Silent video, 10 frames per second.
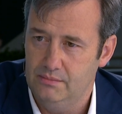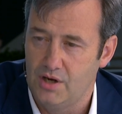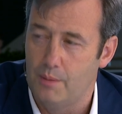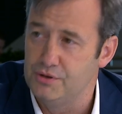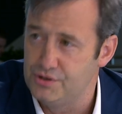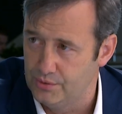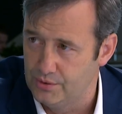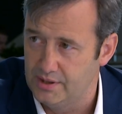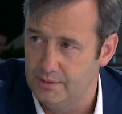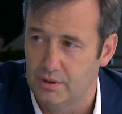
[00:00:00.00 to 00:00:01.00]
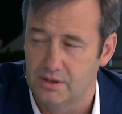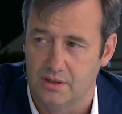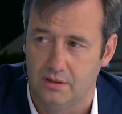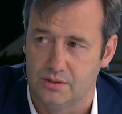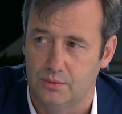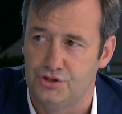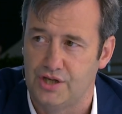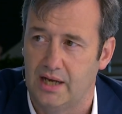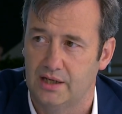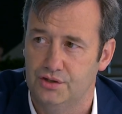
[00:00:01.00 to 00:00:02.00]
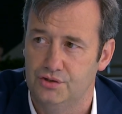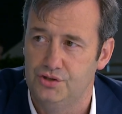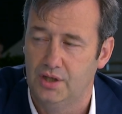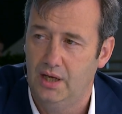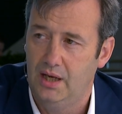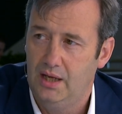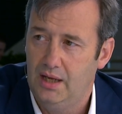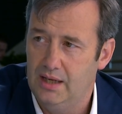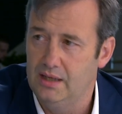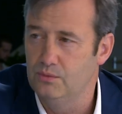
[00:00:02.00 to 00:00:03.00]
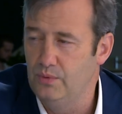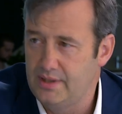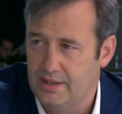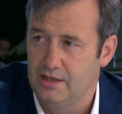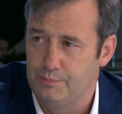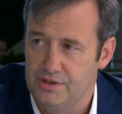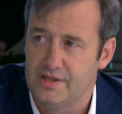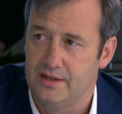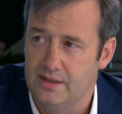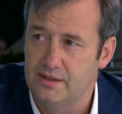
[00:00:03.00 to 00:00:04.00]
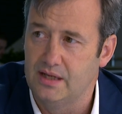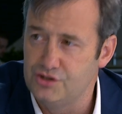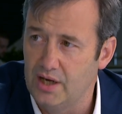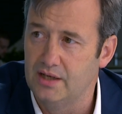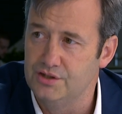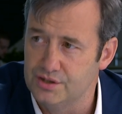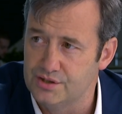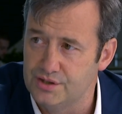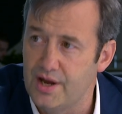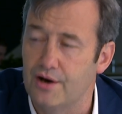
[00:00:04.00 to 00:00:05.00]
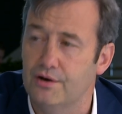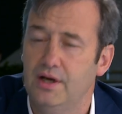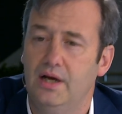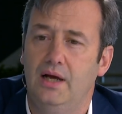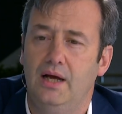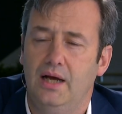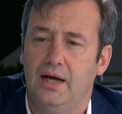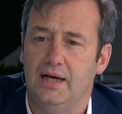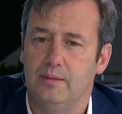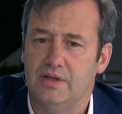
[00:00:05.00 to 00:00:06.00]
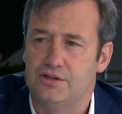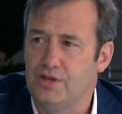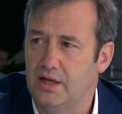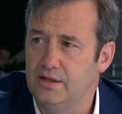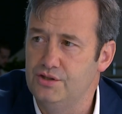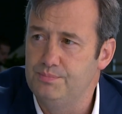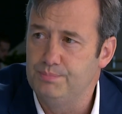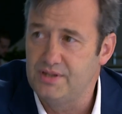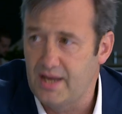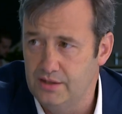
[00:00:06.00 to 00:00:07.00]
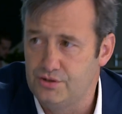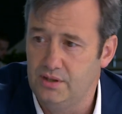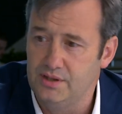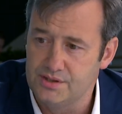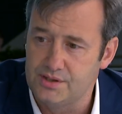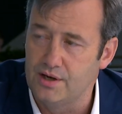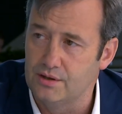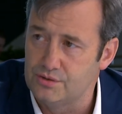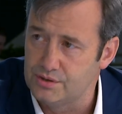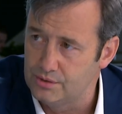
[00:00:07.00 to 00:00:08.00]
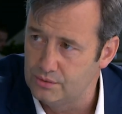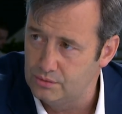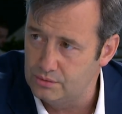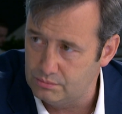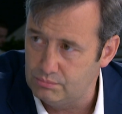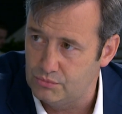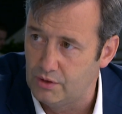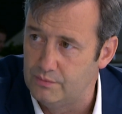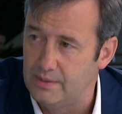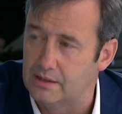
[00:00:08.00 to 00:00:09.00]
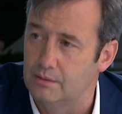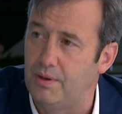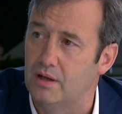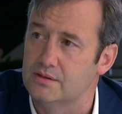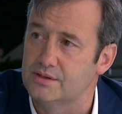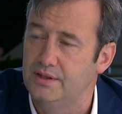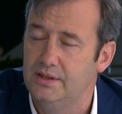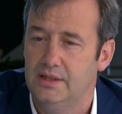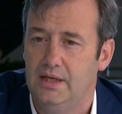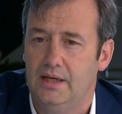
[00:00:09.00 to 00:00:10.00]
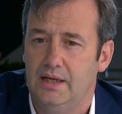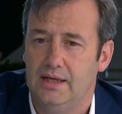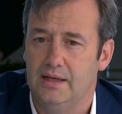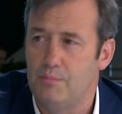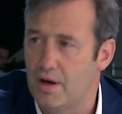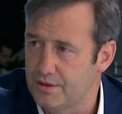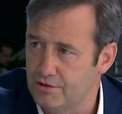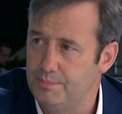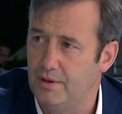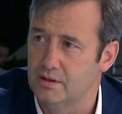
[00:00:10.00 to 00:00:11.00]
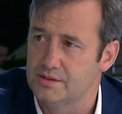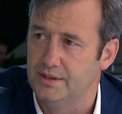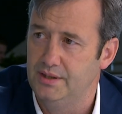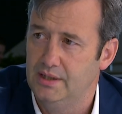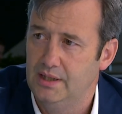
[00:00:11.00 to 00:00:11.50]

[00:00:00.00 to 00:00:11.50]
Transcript: opportunity, but it's also a challenge, and we can't pretend that that challenge isn't there. Um, that challenge potentially is there to governmental policy and uh, monetary policy.